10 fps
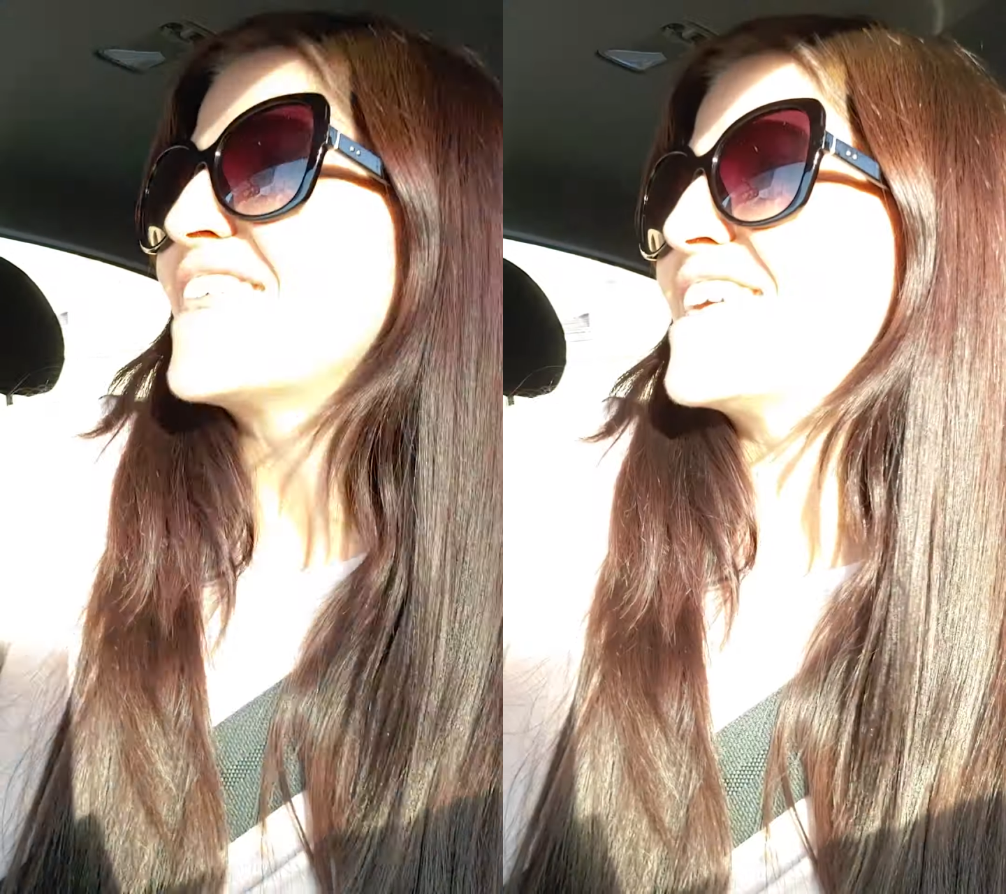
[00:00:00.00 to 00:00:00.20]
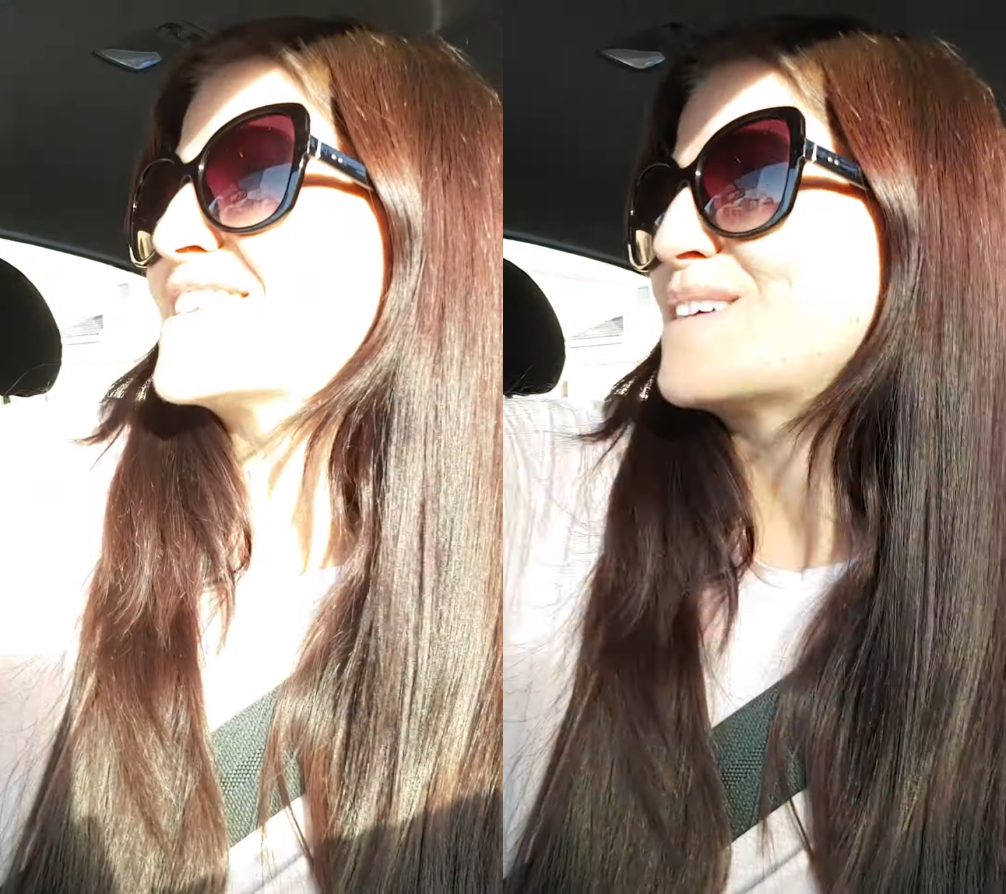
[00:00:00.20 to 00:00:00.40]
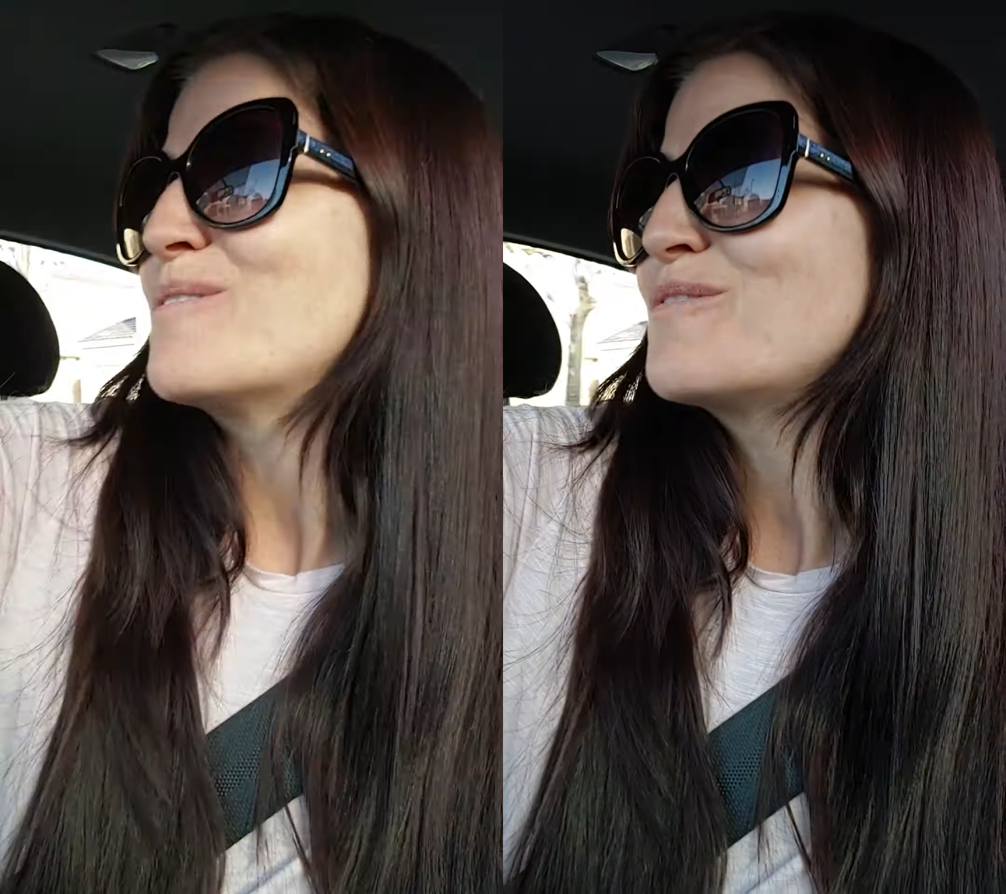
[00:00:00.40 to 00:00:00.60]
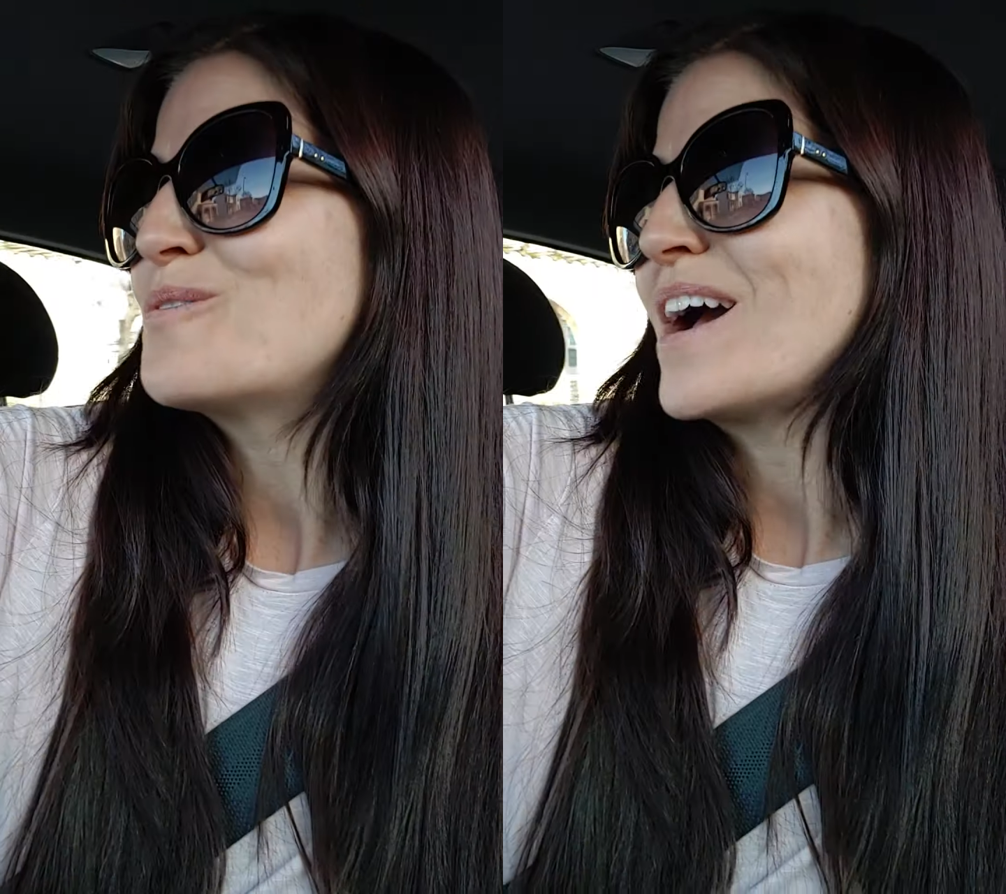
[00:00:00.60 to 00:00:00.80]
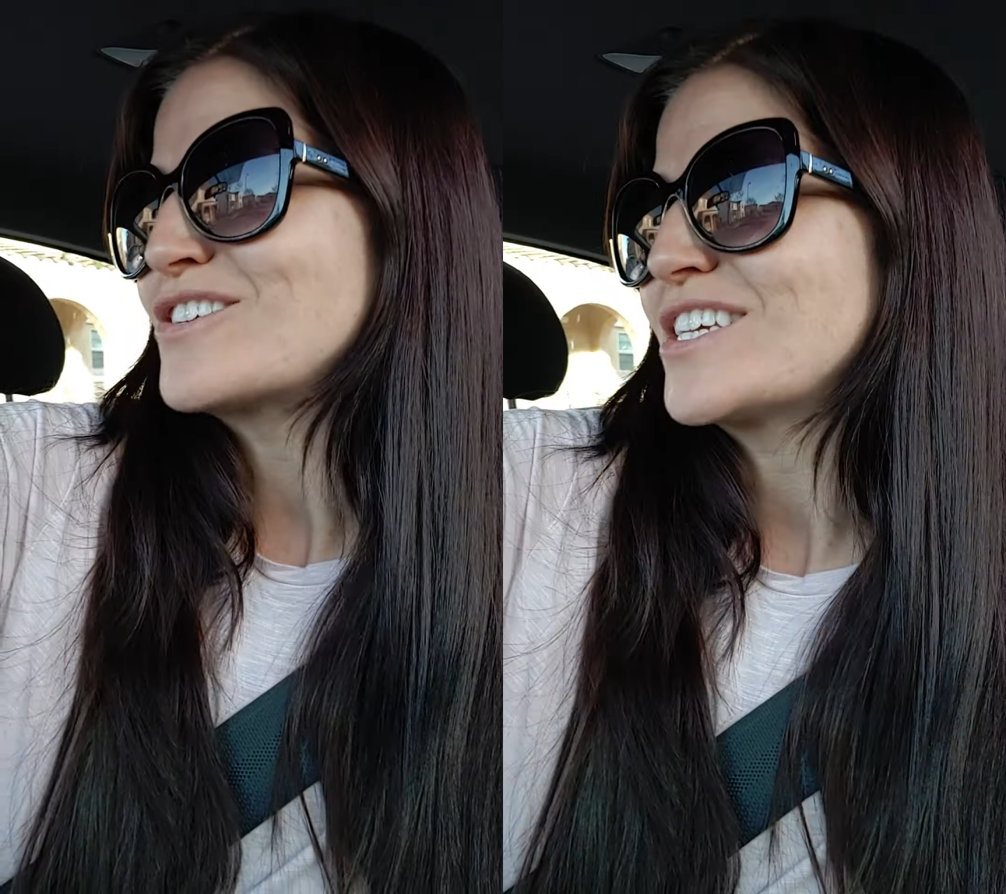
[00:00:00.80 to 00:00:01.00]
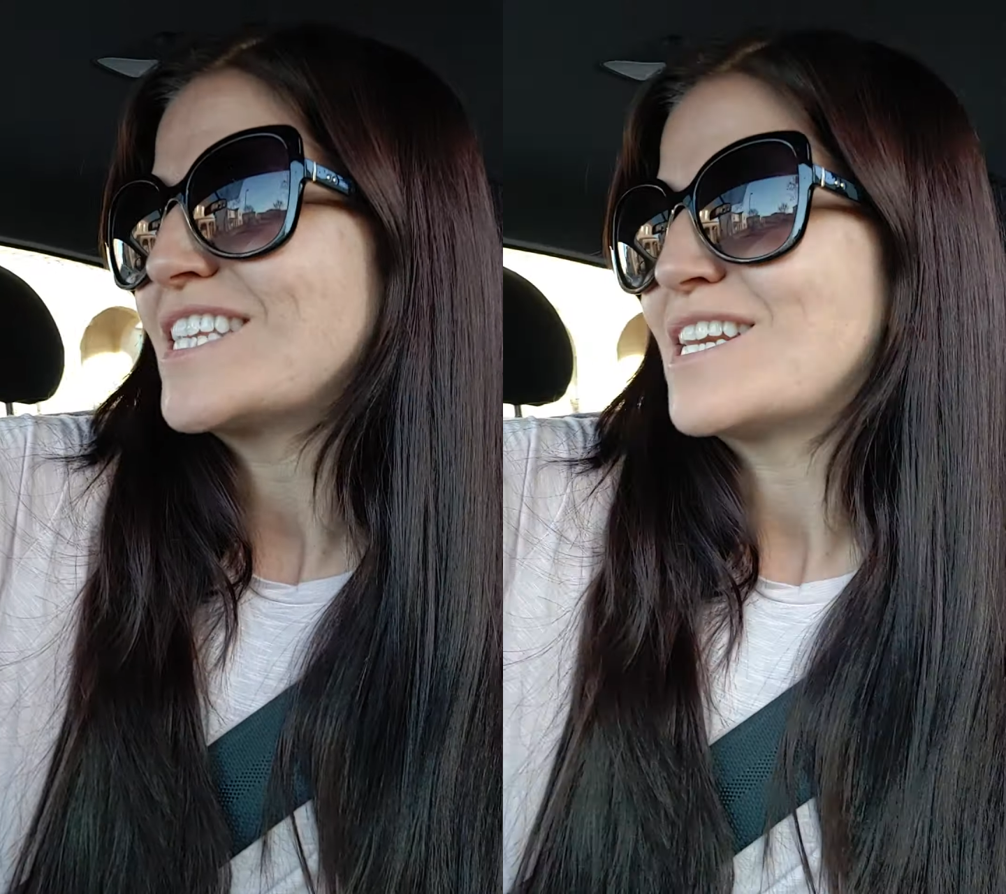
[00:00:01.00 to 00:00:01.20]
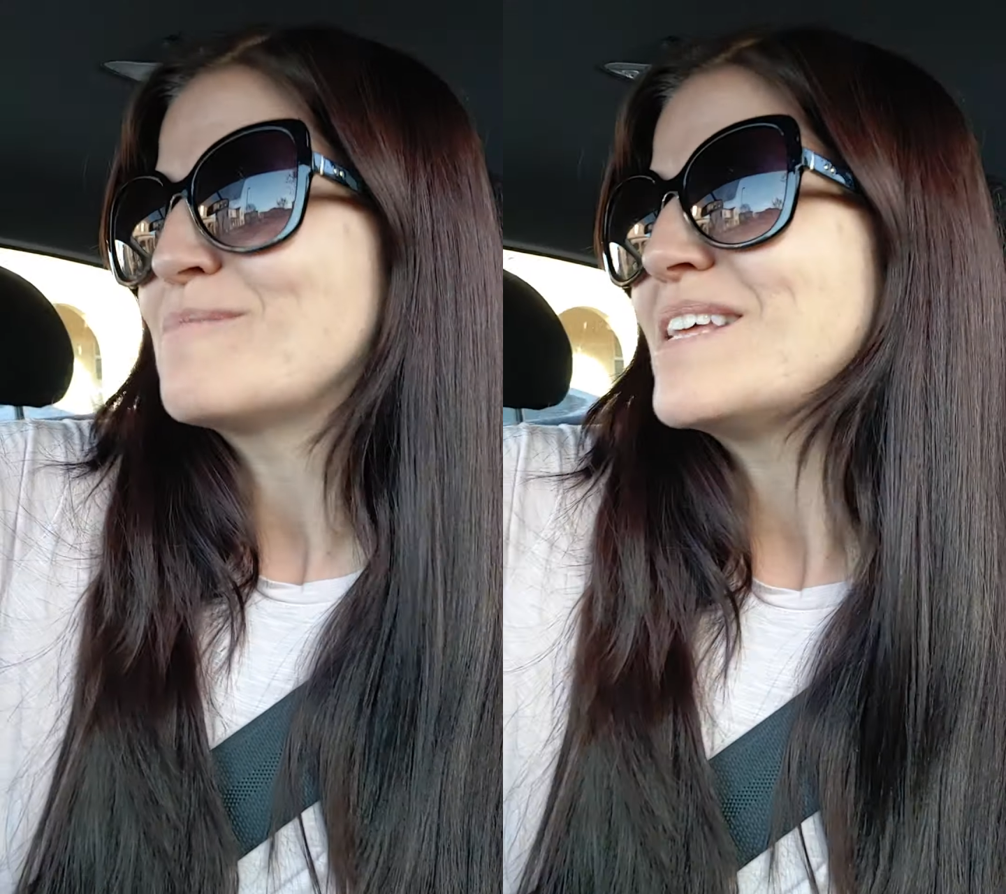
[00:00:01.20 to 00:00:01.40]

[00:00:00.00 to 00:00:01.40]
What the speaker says: think some of you actually needed